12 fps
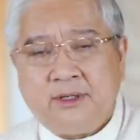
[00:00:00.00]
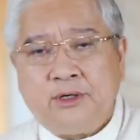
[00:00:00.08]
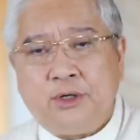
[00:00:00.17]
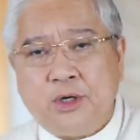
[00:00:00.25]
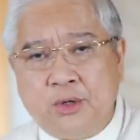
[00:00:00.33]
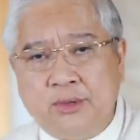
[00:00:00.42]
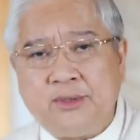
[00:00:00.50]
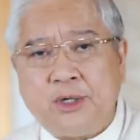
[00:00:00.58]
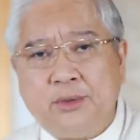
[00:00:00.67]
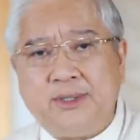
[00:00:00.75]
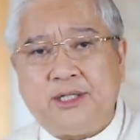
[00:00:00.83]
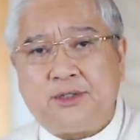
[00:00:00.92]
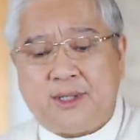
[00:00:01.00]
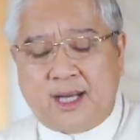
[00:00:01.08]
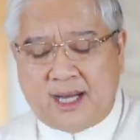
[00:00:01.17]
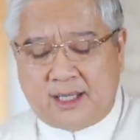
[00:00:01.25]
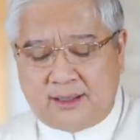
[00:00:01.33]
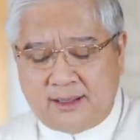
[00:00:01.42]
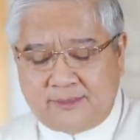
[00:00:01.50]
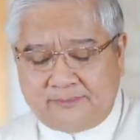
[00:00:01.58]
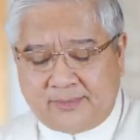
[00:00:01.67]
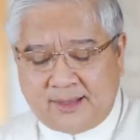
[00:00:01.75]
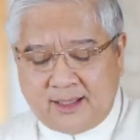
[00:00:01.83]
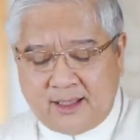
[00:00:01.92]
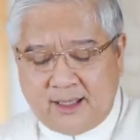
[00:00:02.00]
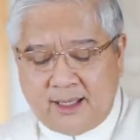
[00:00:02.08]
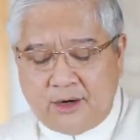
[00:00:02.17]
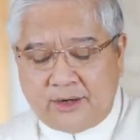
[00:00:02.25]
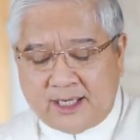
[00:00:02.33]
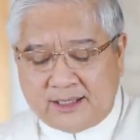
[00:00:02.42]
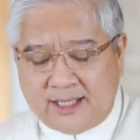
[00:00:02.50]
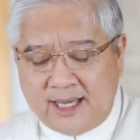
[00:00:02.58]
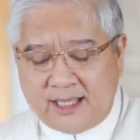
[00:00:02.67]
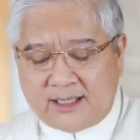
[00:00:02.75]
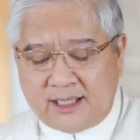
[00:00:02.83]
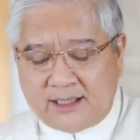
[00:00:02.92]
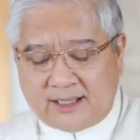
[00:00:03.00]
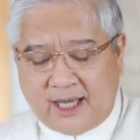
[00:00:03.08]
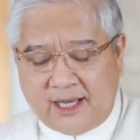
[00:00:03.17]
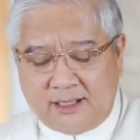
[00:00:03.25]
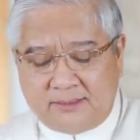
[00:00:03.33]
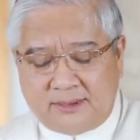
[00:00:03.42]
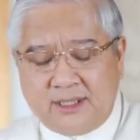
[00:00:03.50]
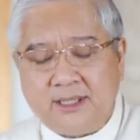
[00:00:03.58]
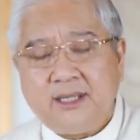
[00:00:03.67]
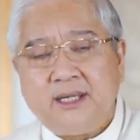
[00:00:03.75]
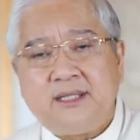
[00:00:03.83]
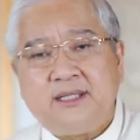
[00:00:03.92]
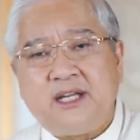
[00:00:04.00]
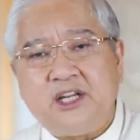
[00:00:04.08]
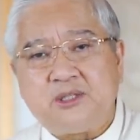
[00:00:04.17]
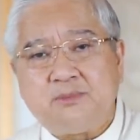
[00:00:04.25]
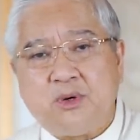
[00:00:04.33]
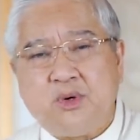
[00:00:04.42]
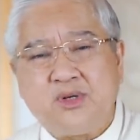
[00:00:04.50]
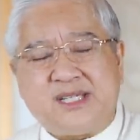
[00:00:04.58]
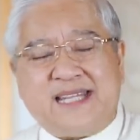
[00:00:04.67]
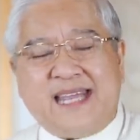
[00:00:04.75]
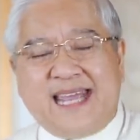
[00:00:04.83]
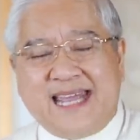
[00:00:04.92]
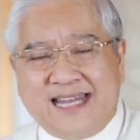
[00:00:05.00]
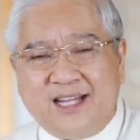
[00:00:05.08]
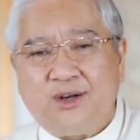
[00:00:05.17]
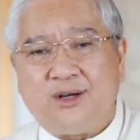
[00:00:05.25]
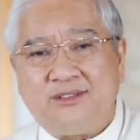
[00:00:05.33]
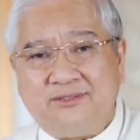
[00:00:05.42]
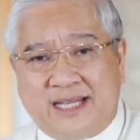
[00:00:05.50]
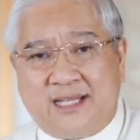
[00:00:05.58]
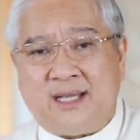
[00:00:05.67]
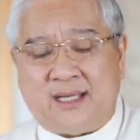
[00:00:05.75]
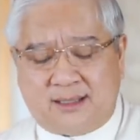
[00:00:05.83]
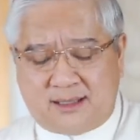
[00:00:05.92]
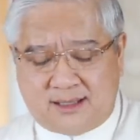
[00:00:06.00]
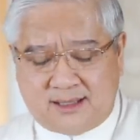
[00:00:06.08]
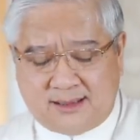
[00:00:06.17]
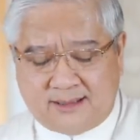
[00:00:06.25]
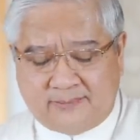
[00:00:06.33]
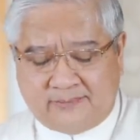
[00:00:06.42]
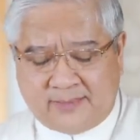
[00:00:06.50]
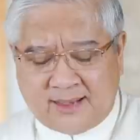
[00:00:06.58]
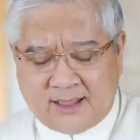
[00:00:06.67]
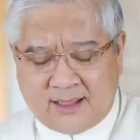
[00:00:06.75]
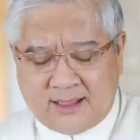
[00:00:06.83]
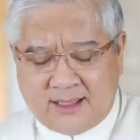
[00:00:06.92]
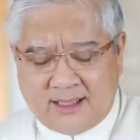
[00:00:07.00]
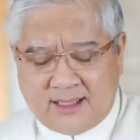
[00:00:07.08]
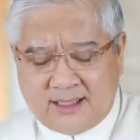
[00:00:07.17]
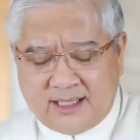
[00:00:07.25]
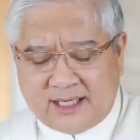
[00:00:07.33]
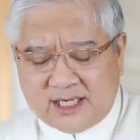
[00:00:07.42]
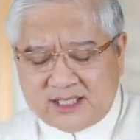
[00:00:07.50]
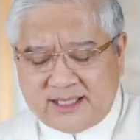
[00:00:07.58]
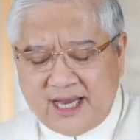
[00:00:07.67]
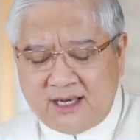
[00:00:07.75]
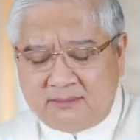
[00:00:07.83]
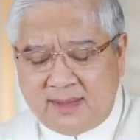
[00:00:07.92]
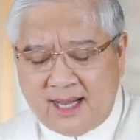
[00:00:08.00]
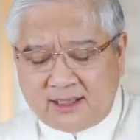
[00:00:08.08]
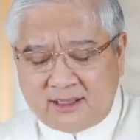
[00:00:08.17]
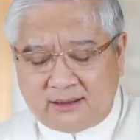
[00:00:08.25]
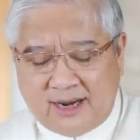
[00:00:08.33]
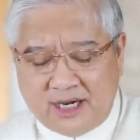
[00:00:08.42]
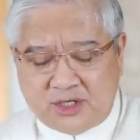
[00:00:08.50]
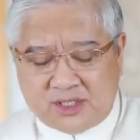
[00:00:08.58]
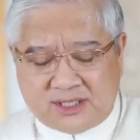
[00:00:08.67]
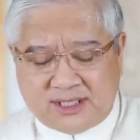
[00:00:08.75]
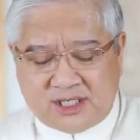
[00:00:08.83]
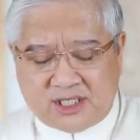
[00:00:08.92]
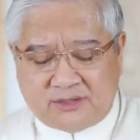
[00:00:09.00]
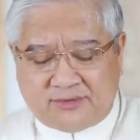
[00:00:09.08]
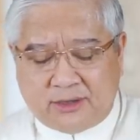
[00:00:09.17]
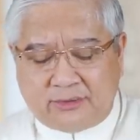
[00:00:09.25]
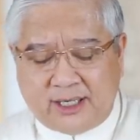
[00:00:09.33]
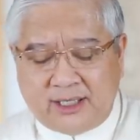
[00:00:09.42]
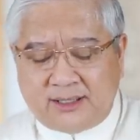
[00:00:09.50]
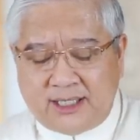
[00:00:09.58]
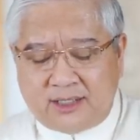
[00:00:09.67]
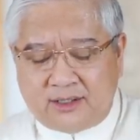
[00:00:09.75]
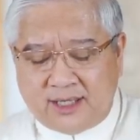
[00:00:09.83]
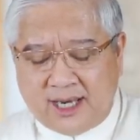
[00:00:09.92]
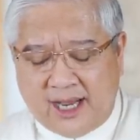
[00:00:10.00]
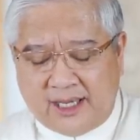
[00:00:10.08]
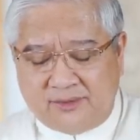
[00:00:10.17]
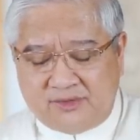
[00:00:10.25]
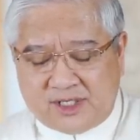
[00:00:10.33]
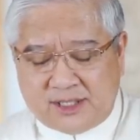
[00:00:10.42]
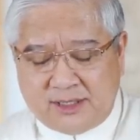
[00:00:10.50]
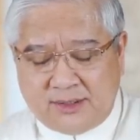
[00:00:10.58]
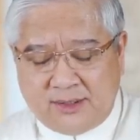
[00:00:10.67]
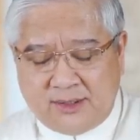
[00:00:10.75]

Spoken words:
known only to God, on a date and time that is most inconvenient. Let us gain back the righteousness of our interior lives,